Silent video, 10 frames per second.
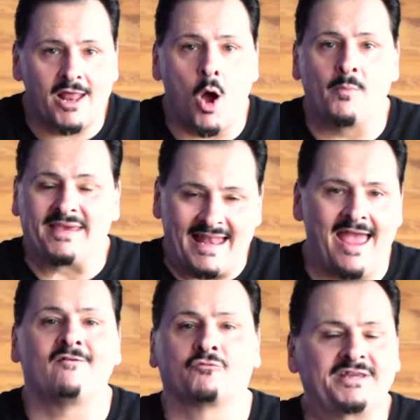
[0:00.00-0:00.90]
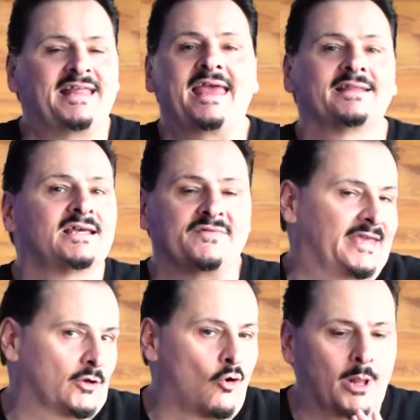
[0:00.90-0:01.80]
help me in everyday
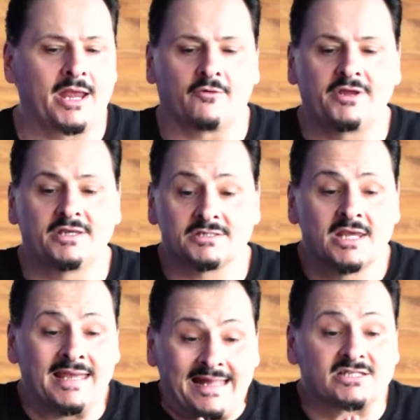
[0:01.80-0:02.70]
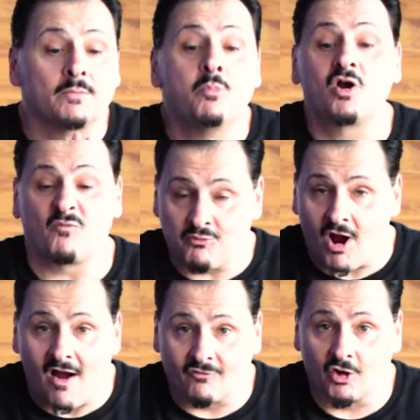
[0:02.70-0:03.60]
living in all areas, it's the book of
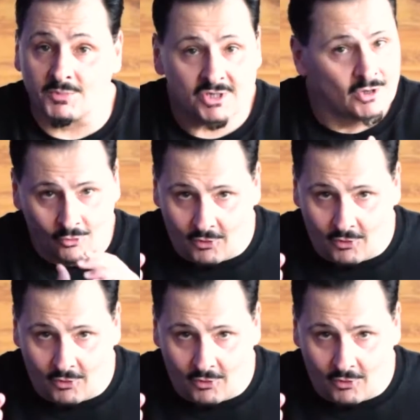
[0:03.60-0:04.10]
Proverbs.